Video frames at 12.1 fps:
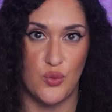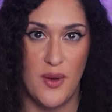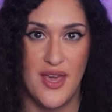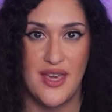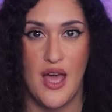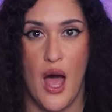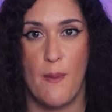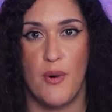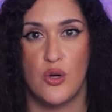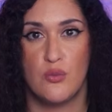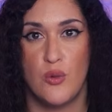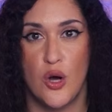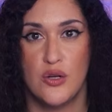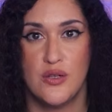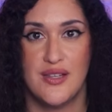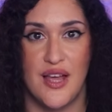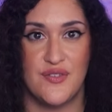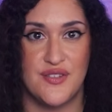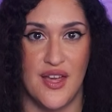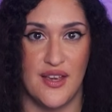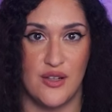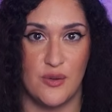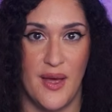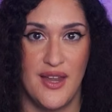make about model
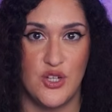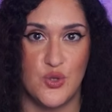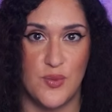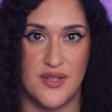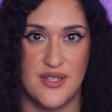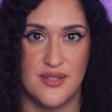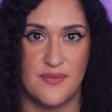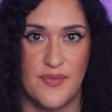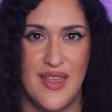lifecycle management.